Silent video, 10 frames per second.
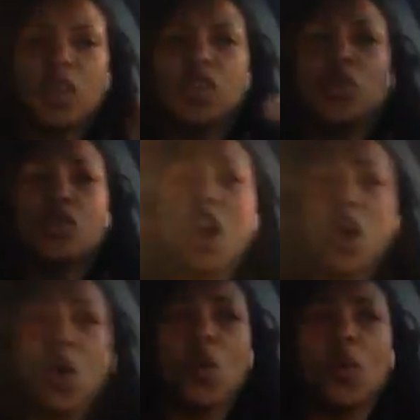You
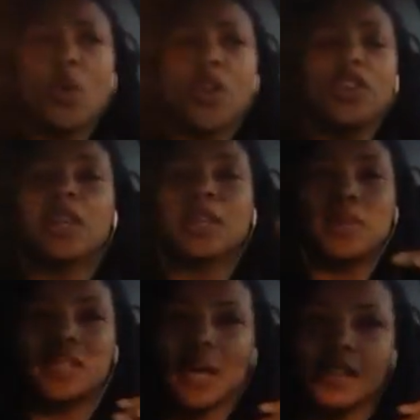know your
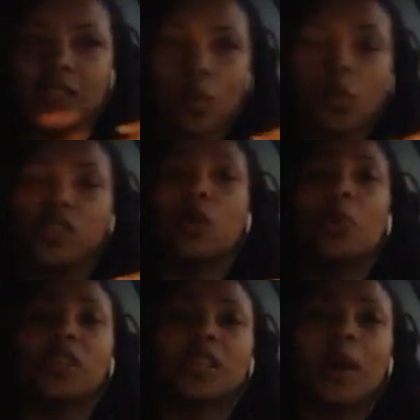limitations on what you'll
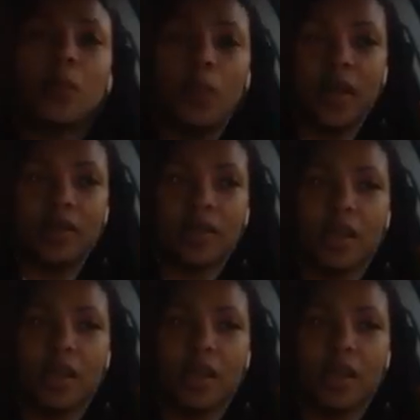put up with.